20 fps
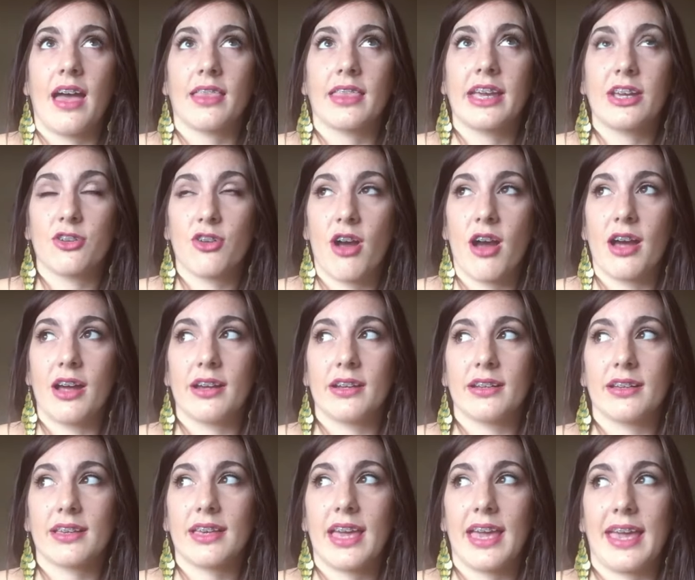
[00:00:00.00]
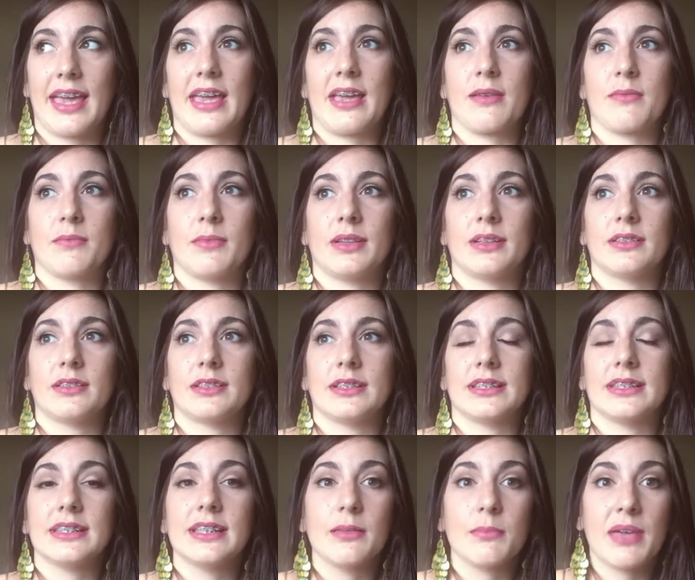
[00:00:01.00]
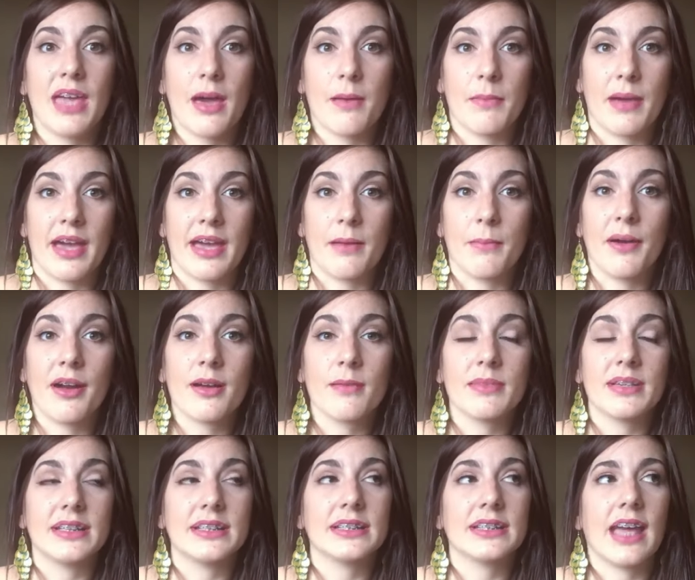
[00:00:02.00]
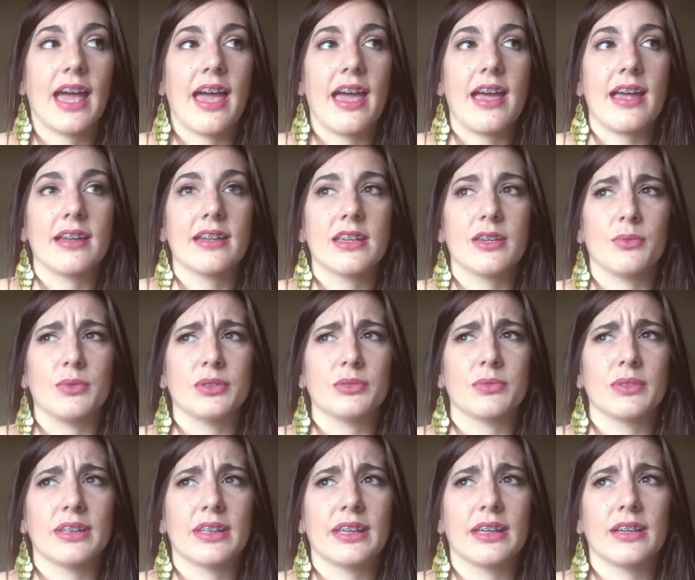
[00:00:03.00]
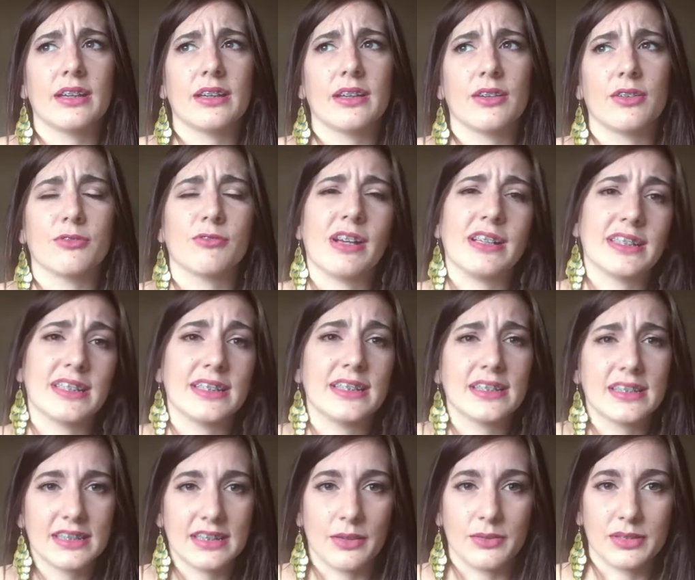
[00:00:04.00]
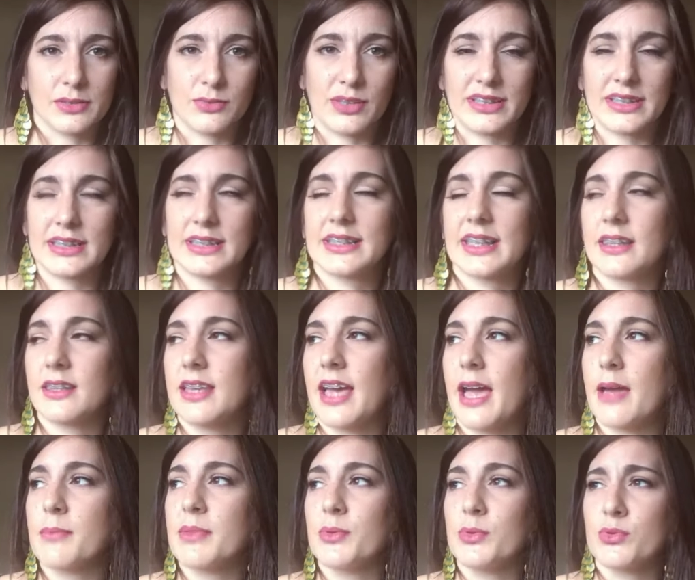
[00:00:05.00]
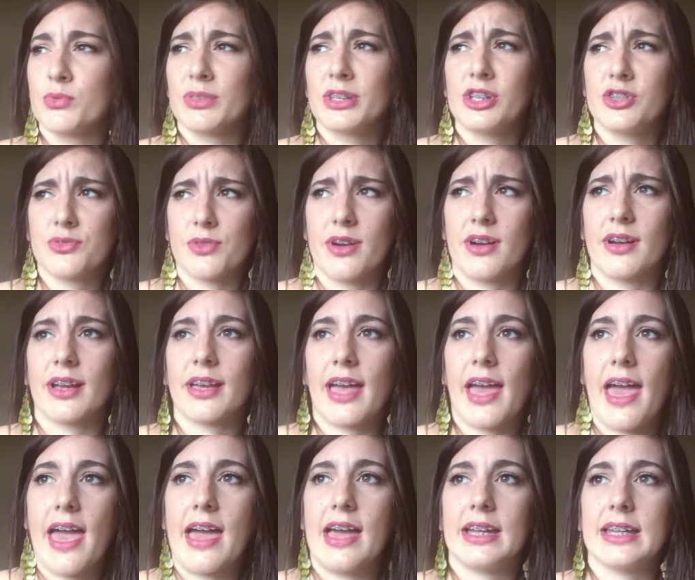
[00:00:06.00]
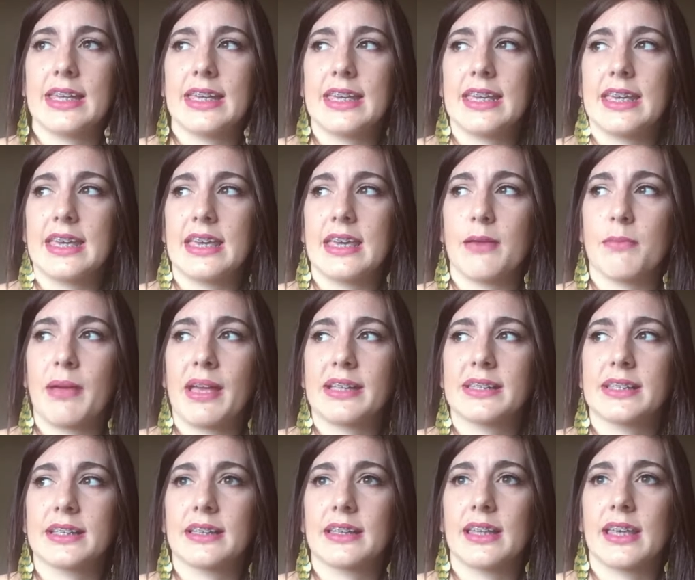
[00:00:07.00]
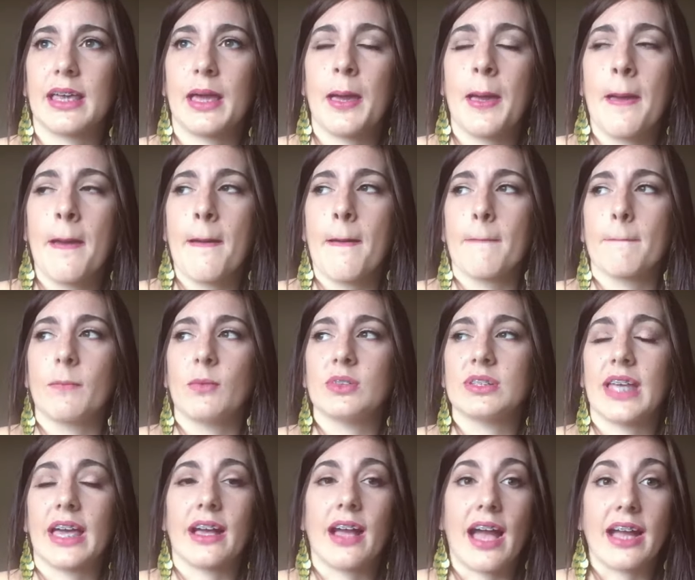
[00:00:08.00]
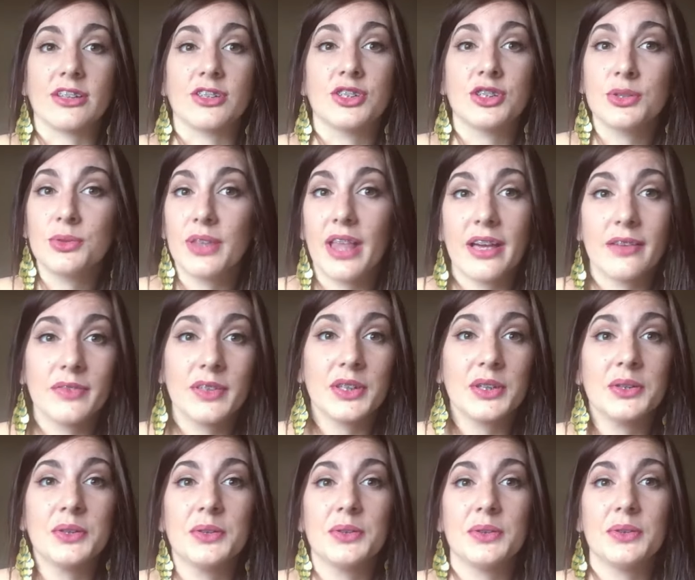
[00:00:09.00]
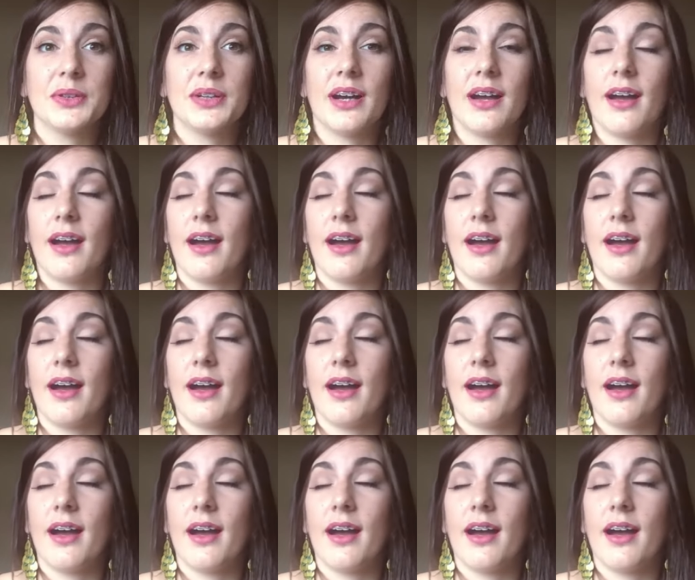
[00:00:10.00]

later on came to see me at my apartment, and he was really, or residence, because I was in residence at the time, he was really drunk, and he basically was like, I do love you,